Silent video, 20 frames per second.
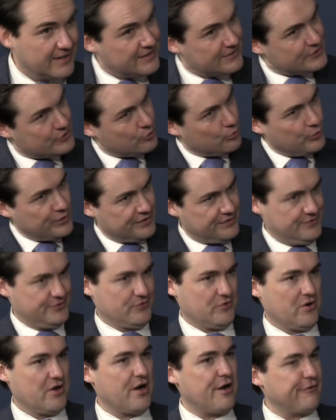to
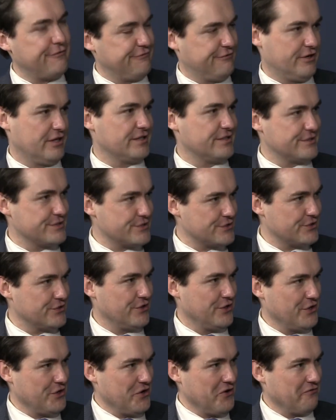withdraw funds
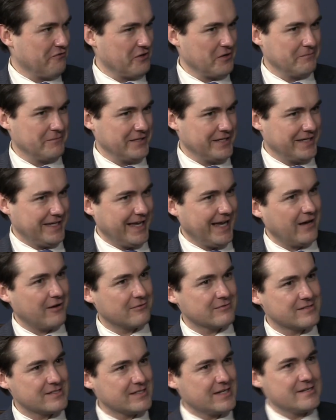from the
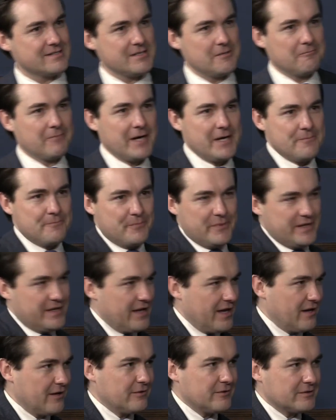accounts because it might be
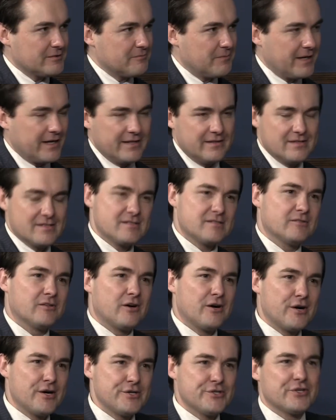held by this
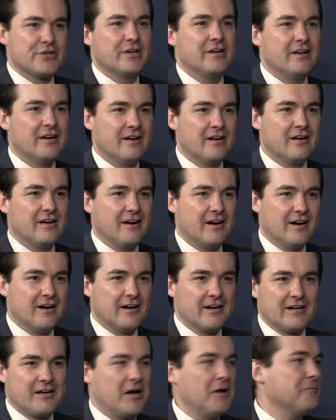large
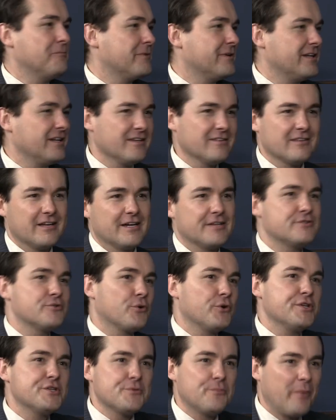uh, company like
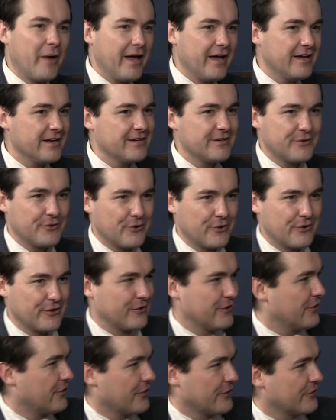Deutsche Bank or,
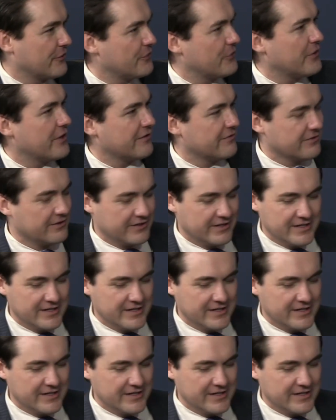or whoever it